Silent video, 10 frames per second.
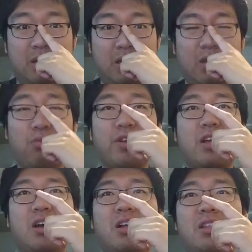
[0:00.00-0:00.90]
the only
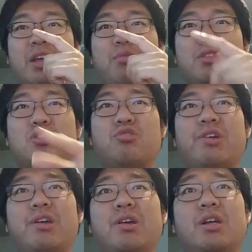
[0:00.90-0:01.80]
card that went to
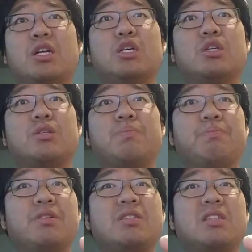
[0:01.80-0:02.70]
3 is
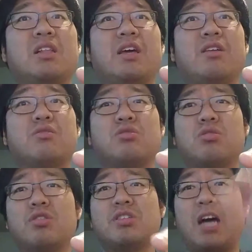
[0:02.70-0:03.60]

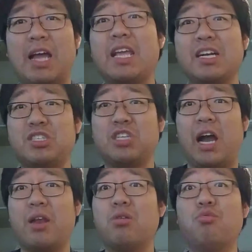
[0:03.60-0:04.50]
Miscellaneousaurus. I guess
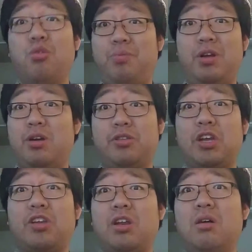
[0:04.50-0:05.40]
Dino would be a
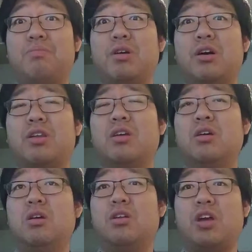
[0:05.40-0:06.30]
deck now, but
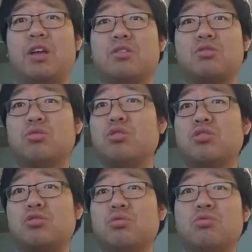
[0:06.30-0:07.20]

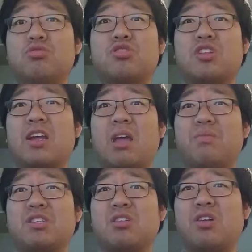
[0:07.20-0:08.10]
Dinosaurs lose like
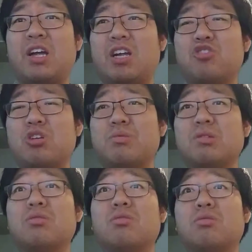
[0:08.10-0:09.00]
every single hand trap,
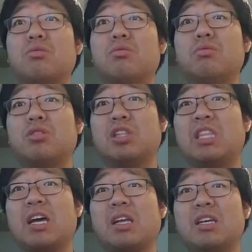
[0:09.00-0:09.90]
so the
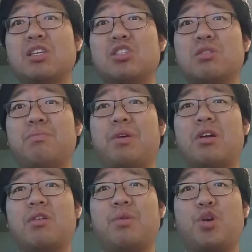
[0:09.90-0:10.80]
deck isn't
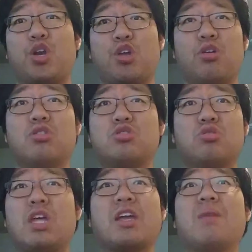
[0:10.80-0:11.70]
very good.
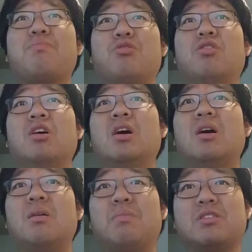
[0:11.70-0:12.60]
So they can put
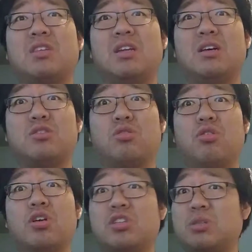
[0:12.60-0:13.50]

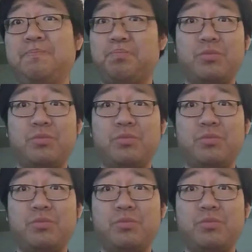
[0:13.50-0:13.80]
Miscellaneousaurus